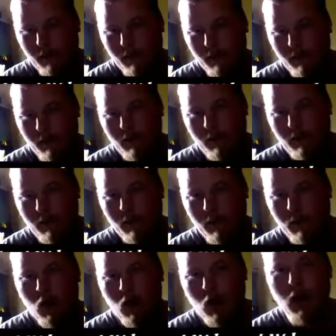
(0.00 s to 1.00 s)
That's with
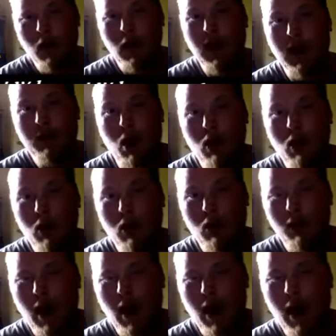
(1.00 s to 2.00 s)
all the items they got
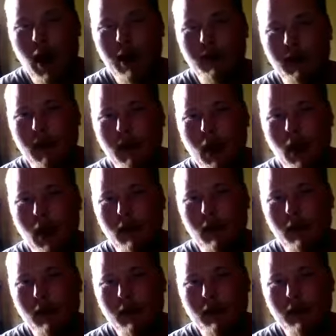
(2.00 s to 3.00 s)
on their store
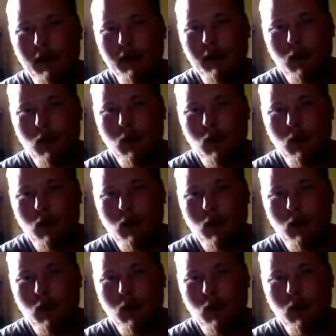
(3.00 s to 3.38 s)
line,